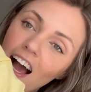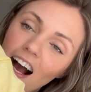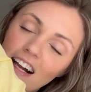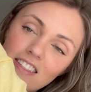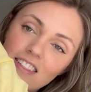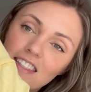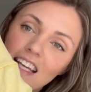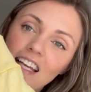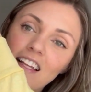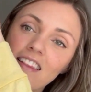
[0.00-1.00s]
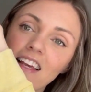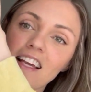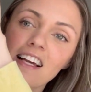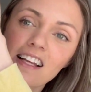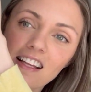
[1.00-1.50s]
I just,
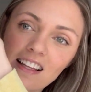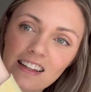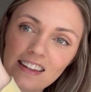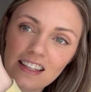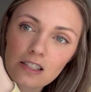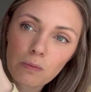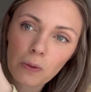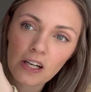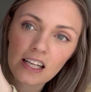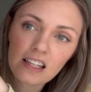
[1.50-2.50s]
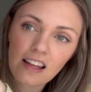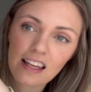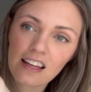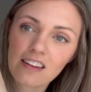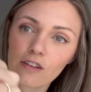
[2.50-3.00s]
anything this print, like
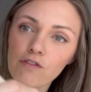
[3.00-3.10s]
anything